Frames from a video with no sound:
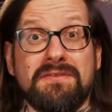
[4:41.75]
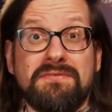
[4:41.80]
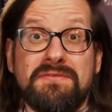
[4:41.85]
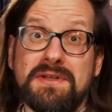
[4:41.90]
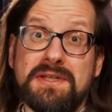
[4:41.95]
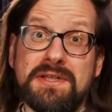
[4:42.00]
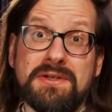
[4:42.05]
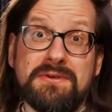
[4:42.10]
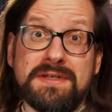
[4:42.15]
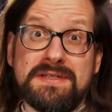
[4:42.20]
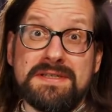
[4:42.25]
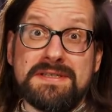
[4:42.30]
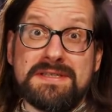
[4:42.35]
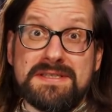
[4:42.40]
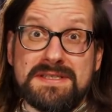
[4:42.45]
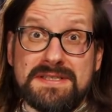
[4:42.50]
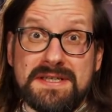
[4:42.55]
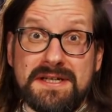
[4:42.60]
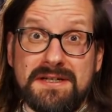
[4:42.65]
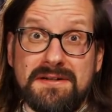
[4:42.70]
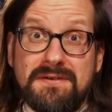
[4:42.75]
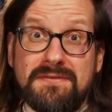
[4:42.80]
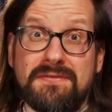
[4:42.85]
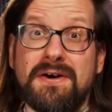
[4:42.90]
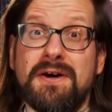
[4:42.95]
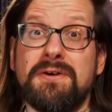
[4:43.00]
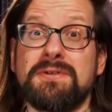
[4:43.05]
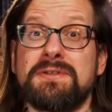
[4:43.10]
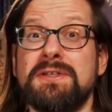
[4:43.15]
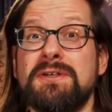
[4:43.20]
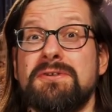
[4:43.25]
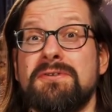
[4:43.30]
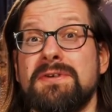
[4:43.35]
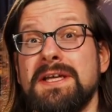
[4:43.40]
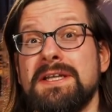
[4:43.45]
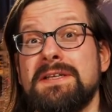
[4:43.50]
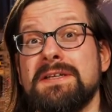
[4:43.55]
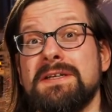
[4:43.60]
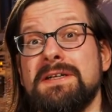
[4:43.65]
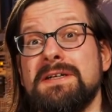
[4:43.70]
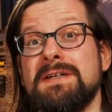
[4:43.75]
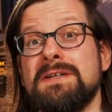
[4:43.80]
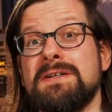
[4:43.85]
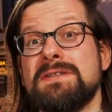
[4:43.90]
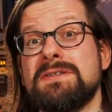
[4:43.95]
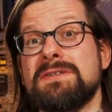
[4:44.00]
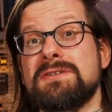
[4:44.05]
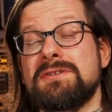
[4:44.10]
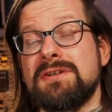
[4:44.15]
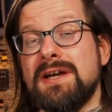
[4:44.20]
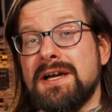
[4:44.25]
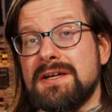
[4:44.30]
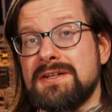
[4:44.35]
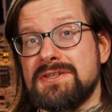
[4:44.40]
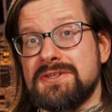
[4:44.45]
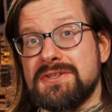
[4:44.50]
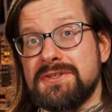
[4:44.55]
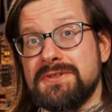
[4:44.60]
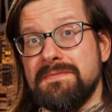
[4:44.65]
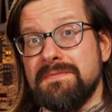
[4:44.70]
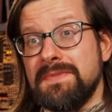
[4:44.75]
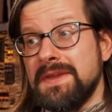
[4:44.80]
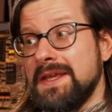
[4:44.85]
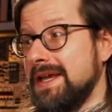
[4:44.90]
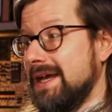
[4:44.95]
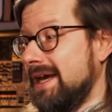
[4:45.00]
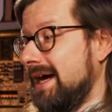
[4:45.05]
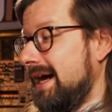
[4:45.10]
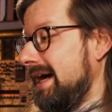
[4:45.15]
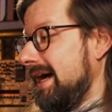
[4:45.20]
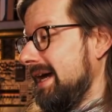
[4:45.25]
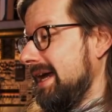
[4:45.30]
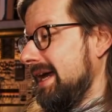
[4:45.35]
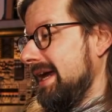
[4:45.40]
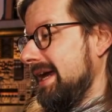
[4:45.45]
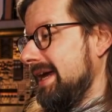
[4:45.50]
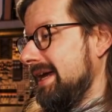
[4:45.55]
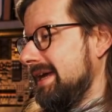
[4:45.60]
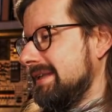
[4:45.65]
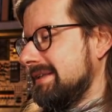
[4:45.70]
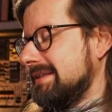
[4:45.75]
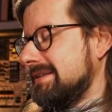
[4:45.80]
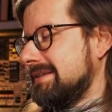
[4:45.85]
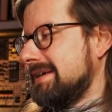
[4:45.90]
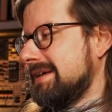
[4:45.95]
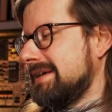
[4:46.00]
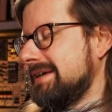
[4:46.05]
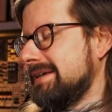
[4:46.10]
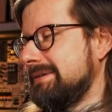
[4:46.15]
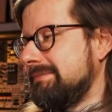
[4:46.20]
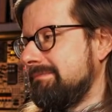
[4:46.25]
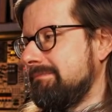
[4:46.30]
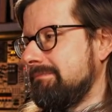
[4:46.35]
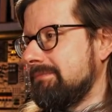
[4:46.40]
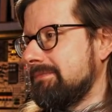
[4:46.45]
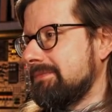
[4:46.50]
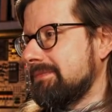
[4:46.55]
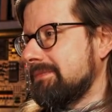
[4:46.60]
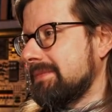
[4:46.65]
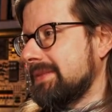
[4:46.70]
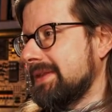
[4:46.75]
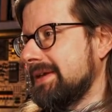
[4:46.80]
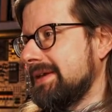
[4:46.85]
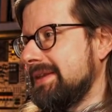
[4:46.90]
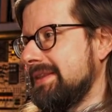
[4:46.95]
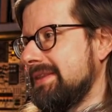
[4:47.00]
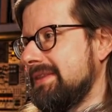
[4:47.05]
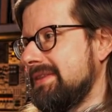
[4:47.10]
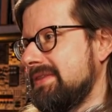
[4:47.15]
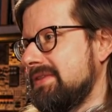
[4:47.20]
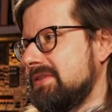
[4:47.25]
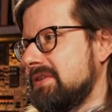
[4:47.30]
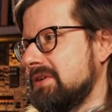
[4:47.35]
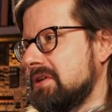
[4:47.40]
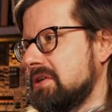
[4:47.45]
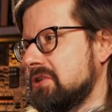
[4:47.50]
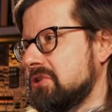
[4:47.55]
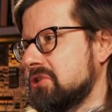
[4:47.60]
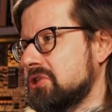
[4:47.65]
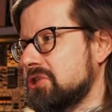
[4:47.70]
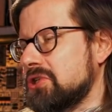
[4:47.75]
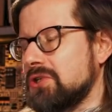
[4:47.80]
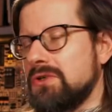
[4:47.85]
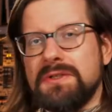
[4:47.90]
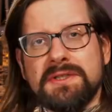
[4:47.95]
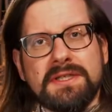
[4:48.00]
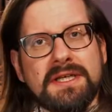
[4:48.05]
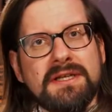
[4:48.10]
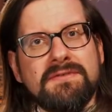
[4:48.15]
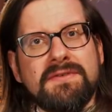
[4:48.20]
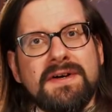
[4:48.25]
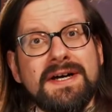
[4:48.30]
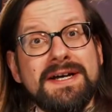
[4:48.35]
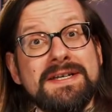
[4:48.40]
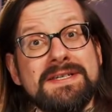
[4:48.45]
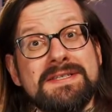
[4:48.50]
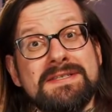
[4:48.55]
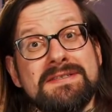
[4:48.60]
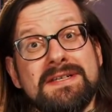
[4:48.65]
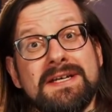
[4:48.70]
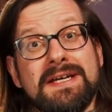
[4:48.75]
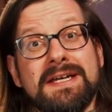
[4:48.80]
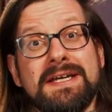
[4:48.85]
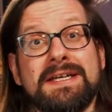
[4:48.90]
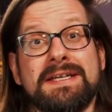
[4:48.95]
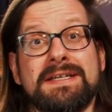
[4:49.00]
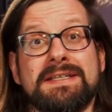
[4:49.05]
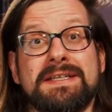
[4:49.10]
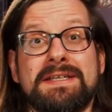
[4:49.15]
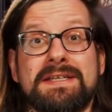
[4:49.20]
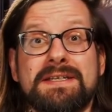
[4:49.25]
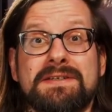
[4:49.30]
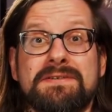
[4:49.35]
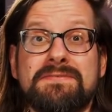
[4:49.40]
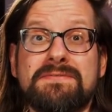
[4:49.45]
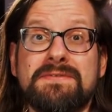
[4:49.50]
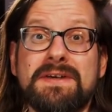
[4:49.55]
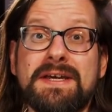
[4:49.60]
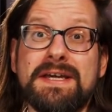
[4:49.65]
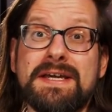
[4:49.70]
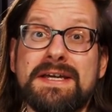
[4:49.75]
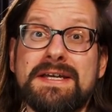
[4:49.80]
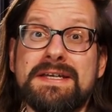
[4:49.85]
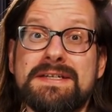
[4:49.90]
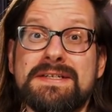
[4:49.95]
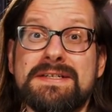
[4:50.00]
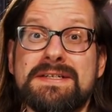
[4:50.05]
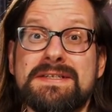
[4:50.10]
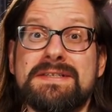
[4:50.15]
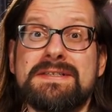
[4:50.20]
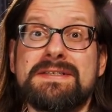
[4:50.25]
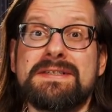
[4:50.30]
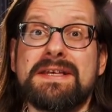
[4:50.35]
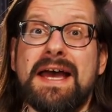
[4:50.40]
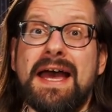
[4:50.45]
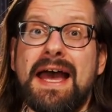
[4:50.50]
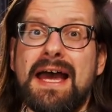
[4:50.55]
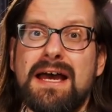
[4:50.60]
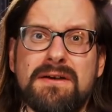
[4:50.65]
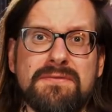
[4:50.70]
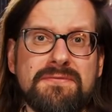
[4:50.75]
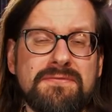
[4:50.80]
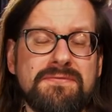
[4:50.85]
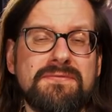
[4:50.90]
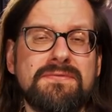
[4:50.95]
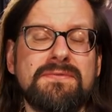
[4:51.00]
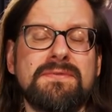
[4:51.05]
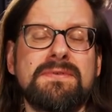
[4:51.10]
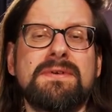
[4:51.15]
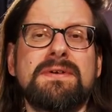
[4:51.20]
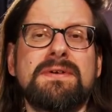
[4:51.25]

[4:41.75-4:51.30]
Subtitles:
video in itself, how to create a structure. And the short advice that I can give is have